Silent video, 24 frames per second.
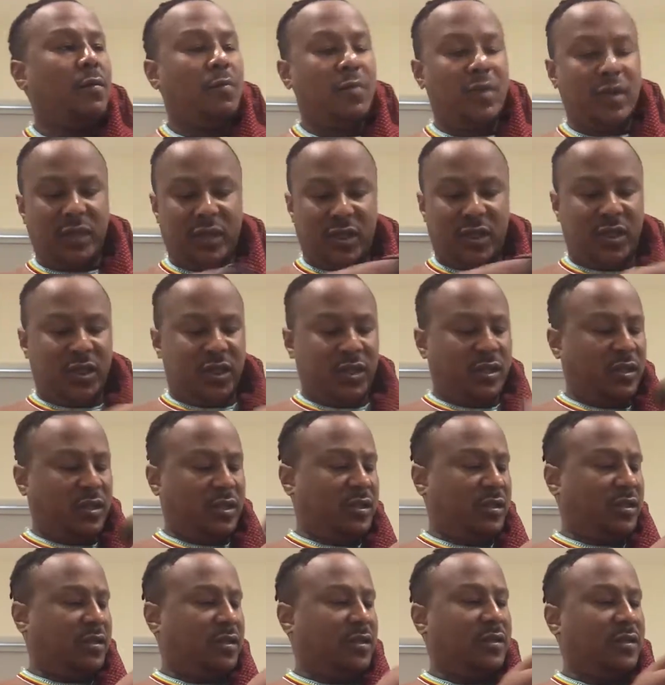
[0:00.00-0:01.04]
It's
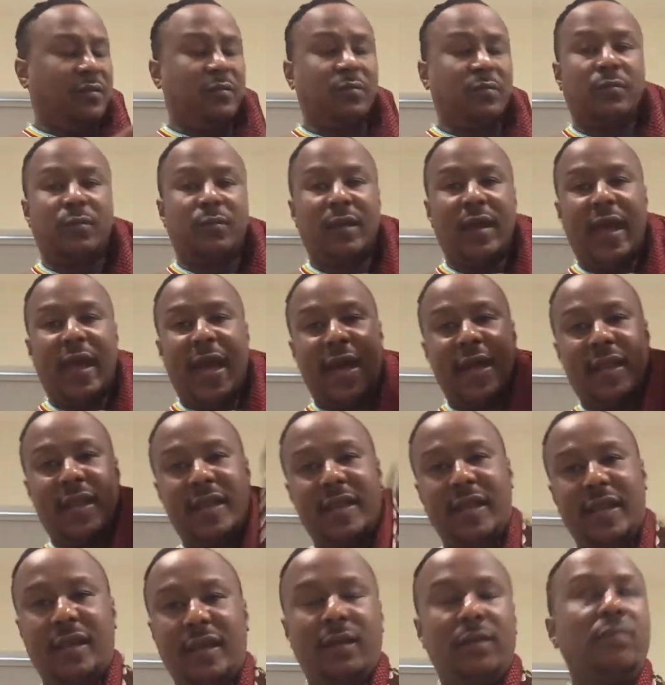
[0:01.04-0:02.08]
just
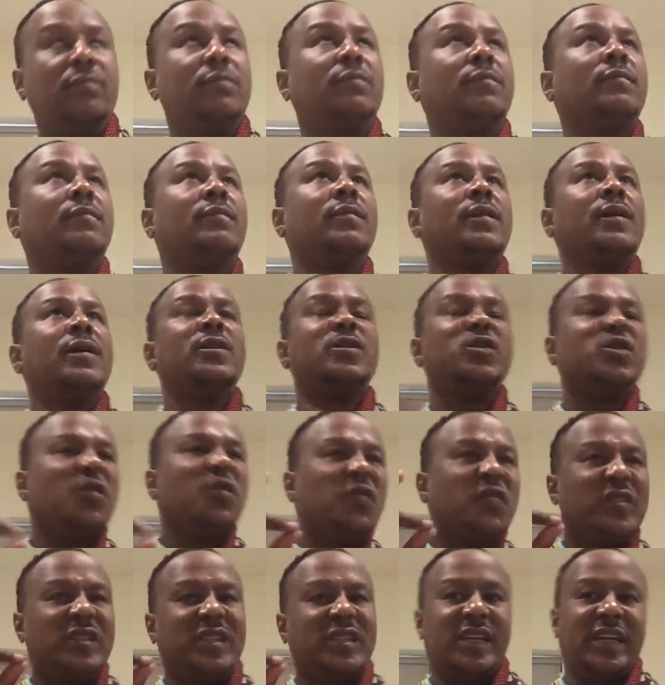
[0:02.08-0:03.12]
adding
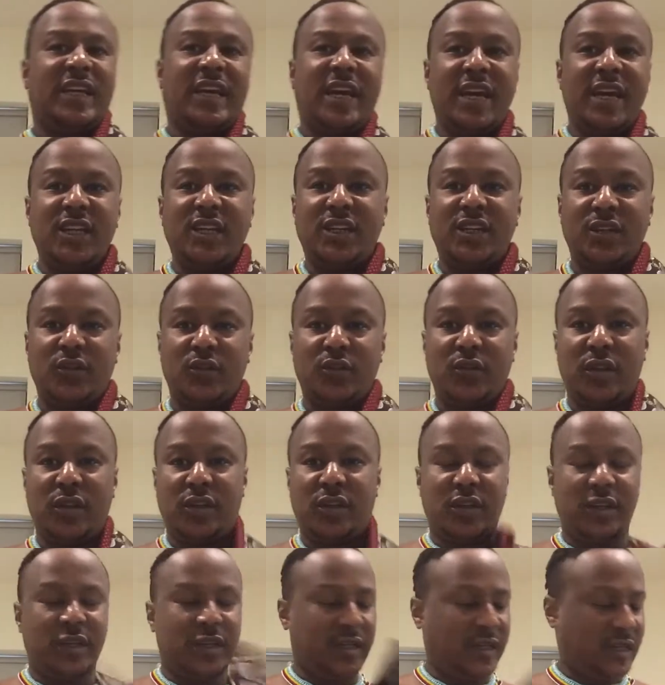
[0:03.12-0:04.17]
sophistication to the
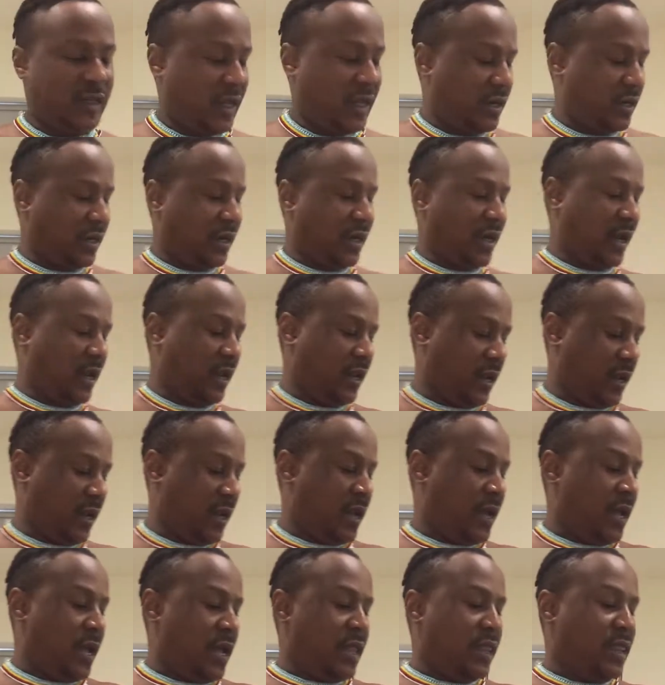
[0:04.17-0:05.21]
traditional regalia.
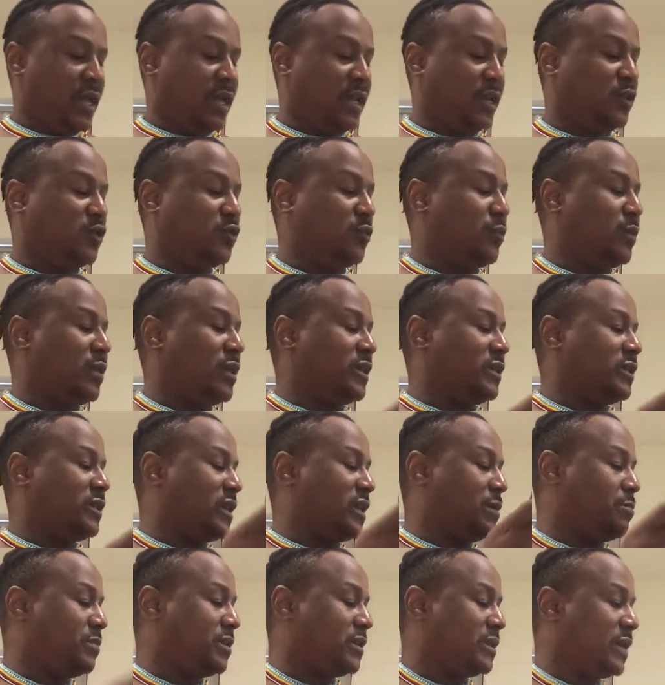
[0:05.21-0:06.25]
They need to be the
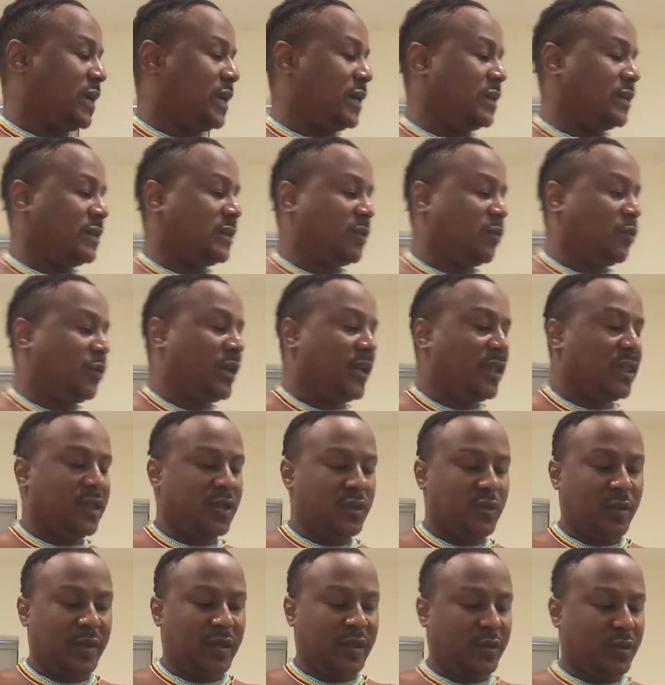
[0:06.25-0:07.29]
same size. Okay,
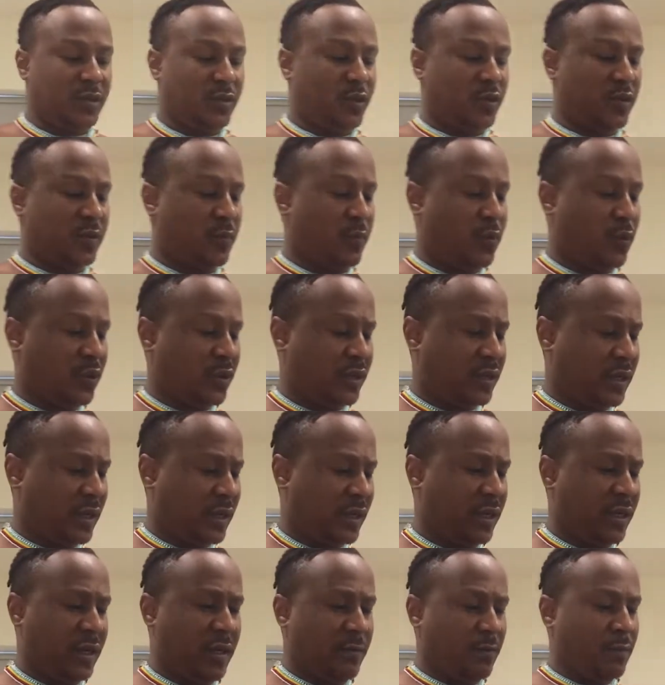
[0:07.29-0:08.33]
this one is not
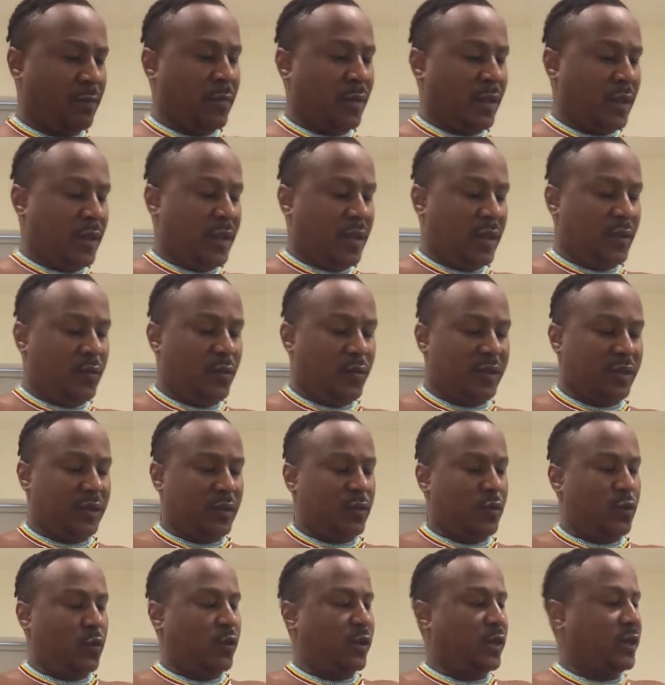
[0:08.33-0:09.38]
potted, it was
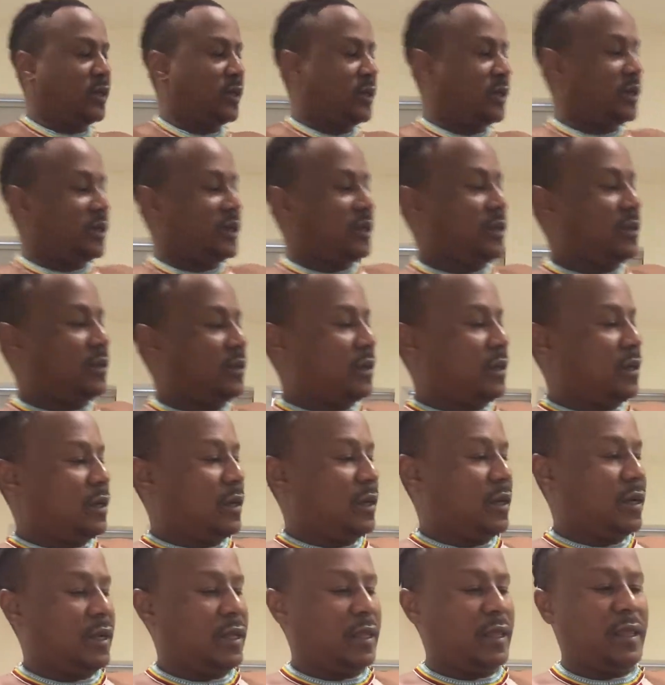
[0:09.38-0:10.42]
laundered,
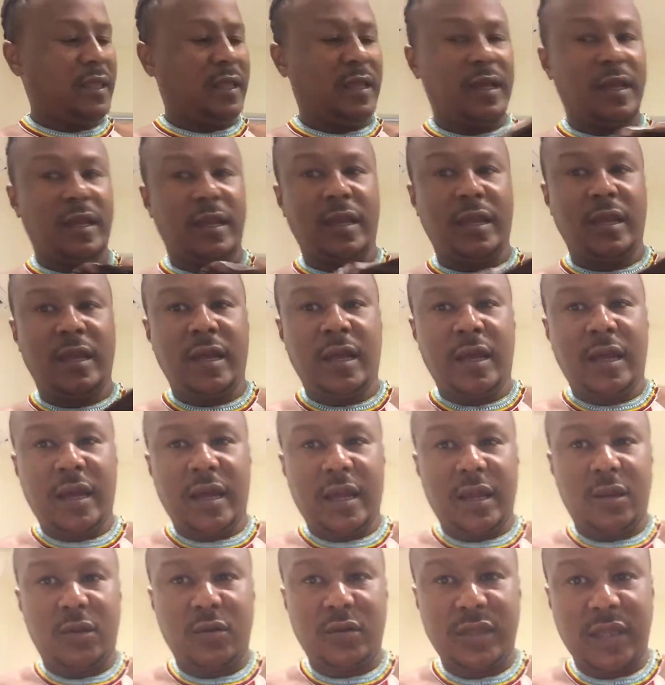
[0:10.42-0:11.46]
and then
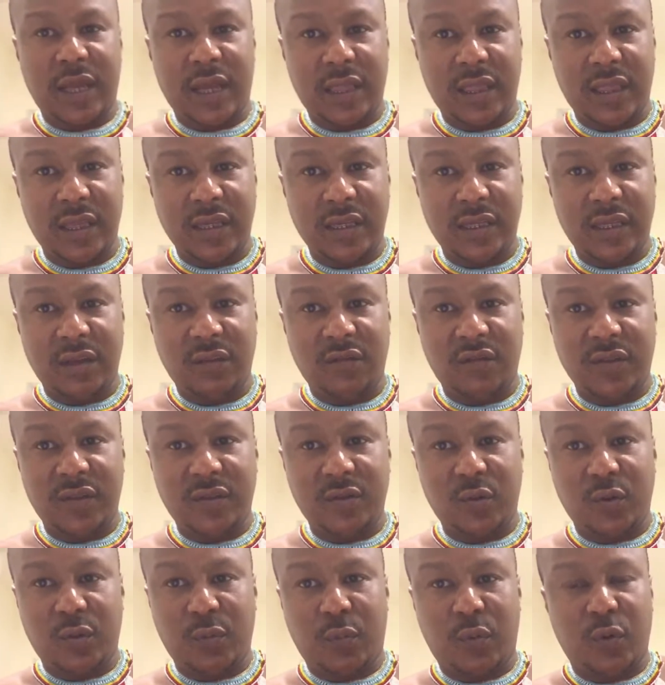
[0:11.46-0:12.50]
it looks like this if it's
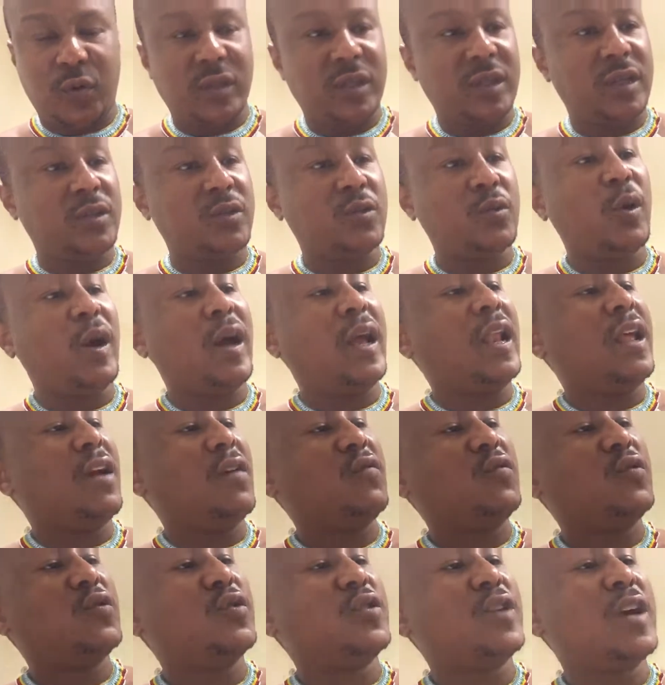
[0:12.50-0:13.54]
not potted. So I'll
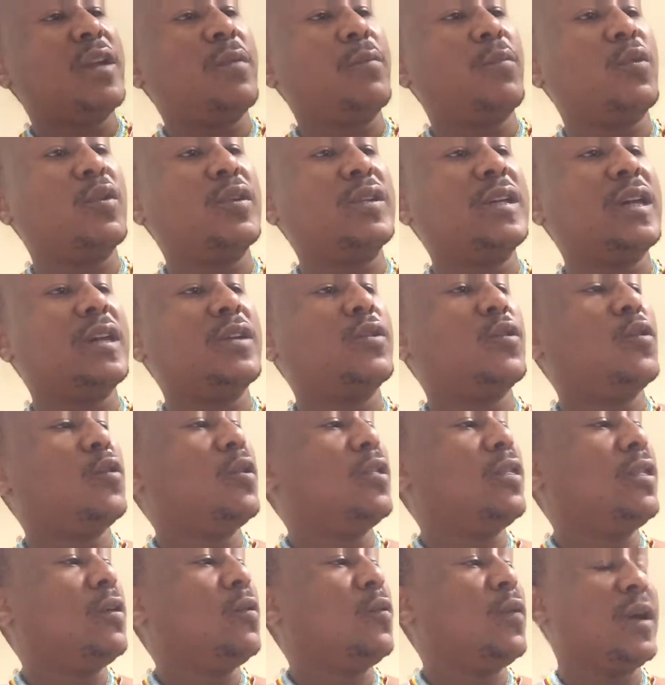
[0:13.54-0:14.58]
have to try and pot it all
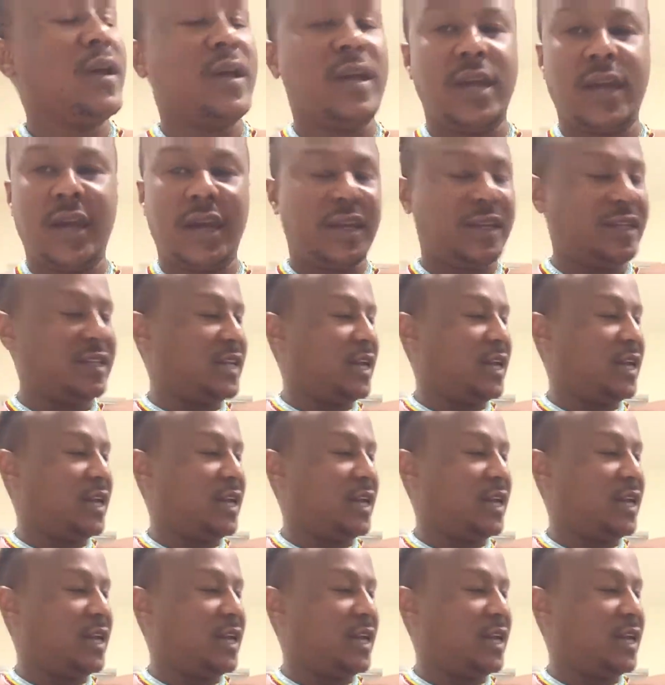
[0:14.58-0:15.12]
the way here in